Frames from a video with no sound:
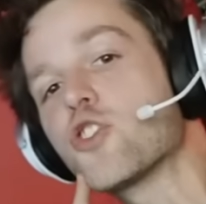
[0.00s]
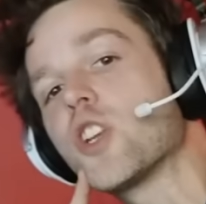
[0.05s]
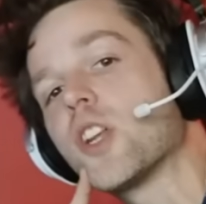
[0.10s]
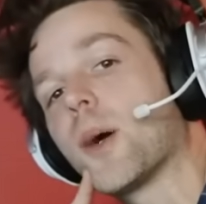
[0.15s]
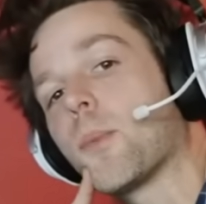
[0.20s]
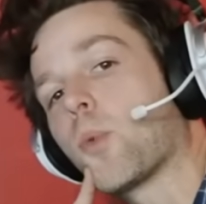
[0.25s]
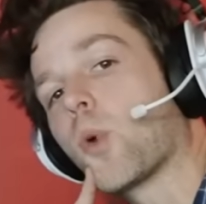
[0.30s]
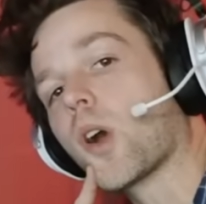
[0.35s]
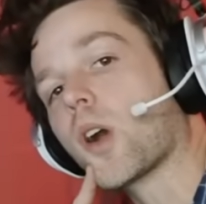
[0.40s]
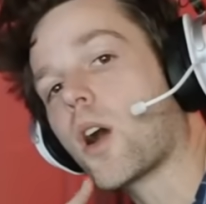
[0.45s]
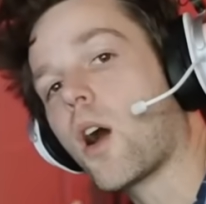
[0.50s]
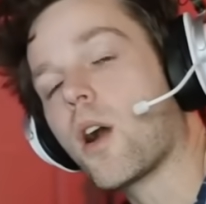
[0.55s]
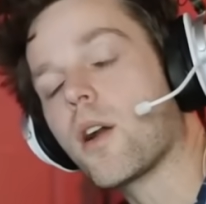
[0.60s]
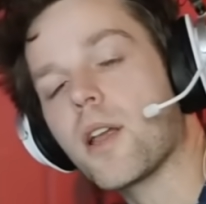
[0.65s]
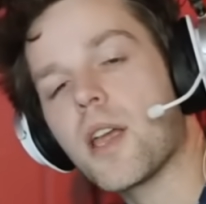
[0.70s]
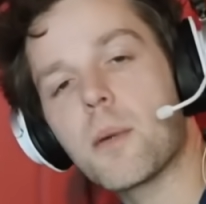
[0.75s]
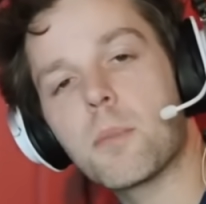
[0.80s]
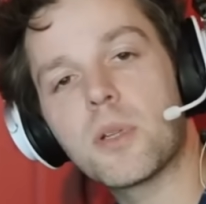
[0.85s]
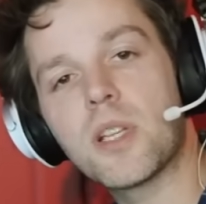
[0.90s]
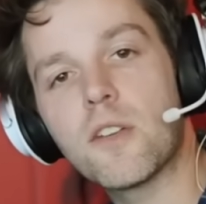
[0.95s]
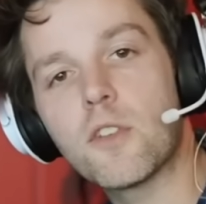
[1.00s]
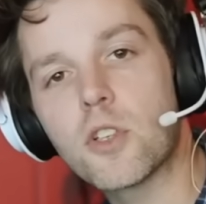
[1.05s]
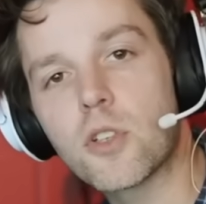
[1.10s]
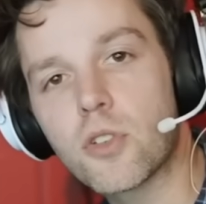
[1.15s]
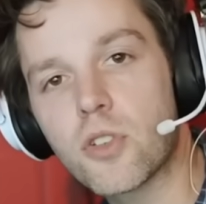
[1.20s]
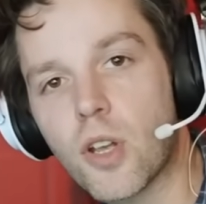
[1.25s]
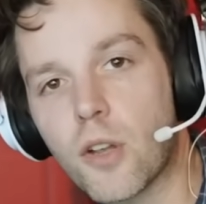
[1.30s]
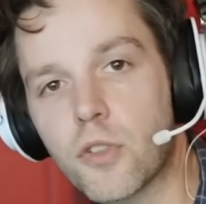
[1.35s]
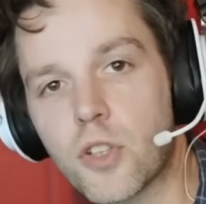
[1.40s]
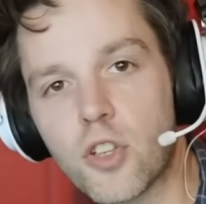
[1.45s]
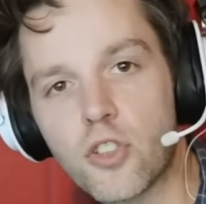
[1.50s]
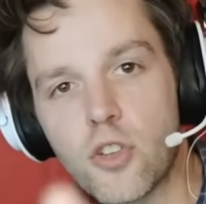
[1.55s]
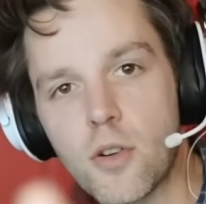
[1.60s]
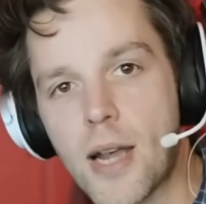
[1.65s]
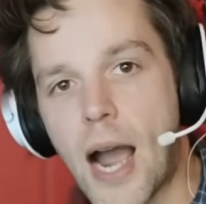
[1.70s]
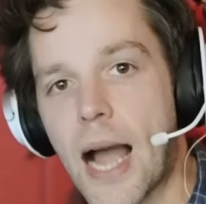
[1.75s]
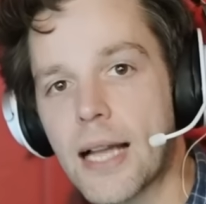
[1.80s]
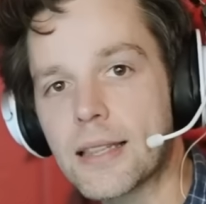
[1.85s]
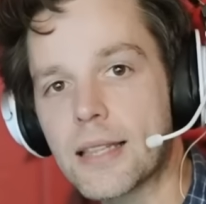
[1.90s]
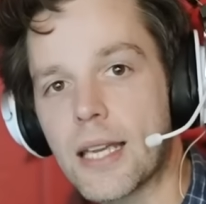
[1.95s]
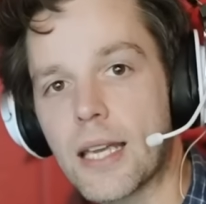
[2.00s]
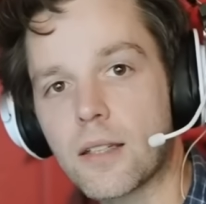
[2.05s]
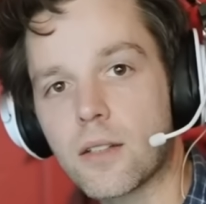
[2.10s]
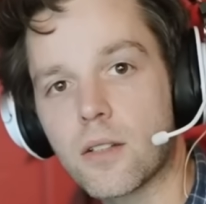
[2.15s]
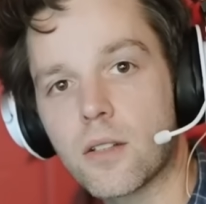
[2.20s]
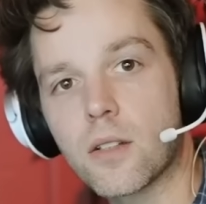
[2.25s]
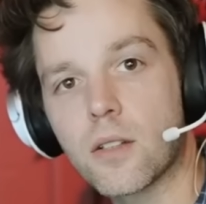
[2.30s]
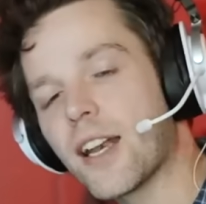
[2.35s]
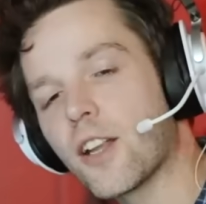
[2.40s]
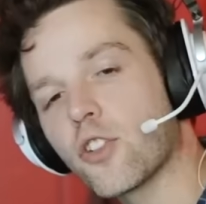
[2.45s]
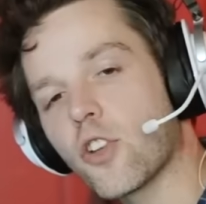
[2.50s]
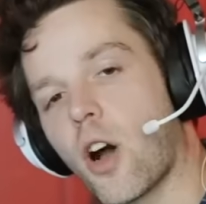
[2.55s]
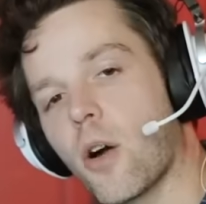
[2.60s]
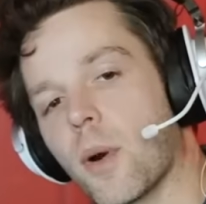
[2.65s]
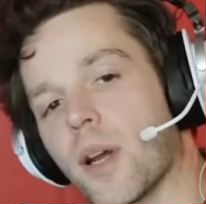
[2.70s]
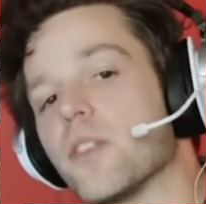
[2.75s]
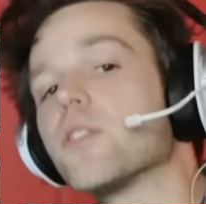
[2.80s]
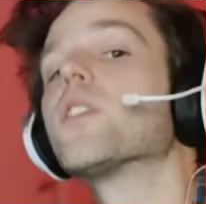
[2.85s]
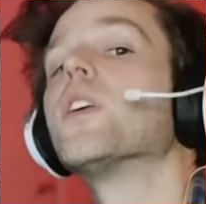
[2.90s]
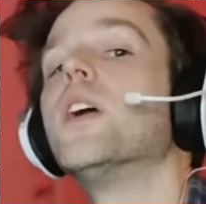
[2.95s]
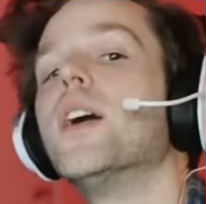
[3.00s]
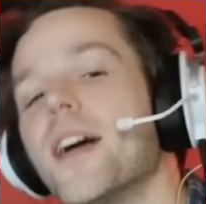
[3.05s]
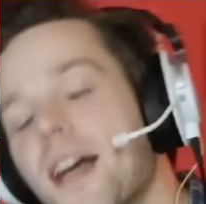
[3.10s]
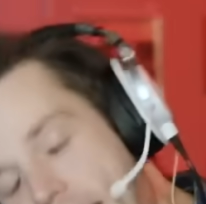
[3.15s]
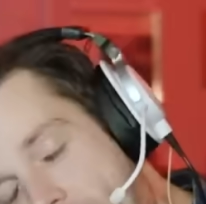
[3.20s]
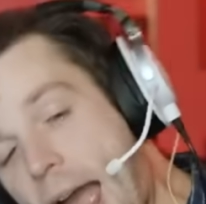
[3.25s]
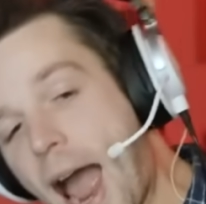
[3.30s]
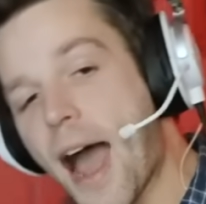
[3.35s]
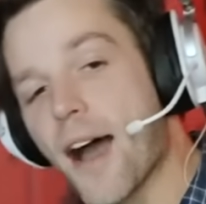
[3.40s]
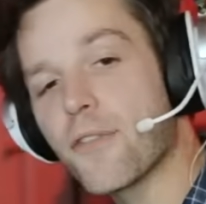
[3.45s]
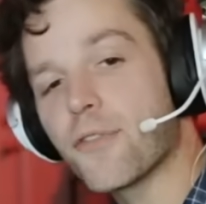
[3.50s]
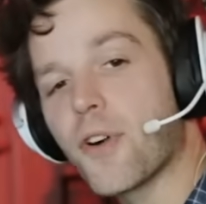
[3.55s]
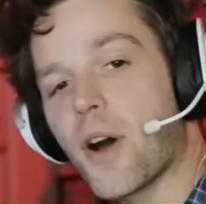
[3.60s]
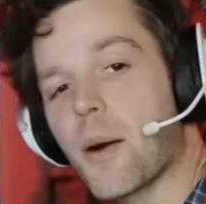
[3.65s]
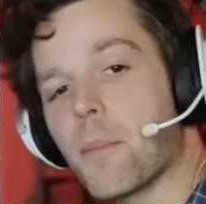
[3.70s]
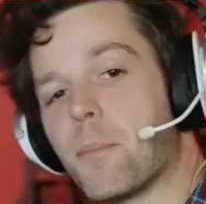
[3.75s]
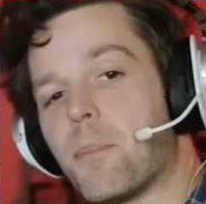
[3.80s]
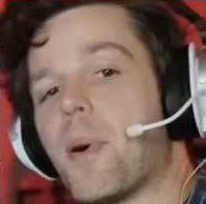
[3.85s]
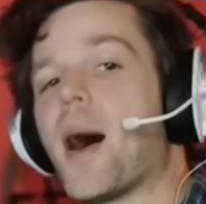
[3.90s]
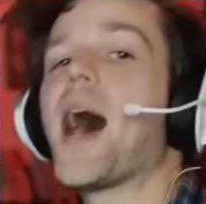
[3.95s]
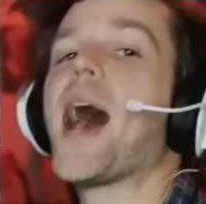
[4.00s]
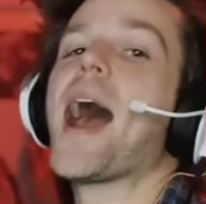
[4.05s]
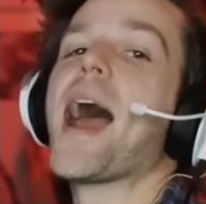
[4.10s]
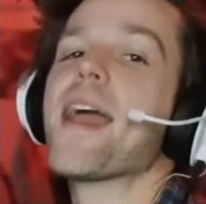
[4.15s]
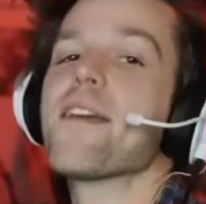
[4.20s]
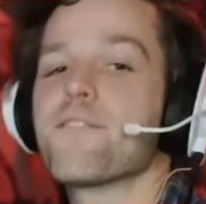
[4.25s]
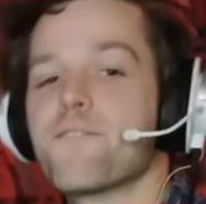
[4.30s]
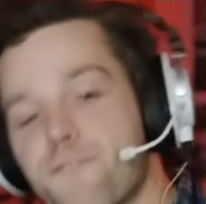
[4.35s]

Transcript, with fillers: chin up, work hard, and believe in yourselves because you got this. And as always, have a bye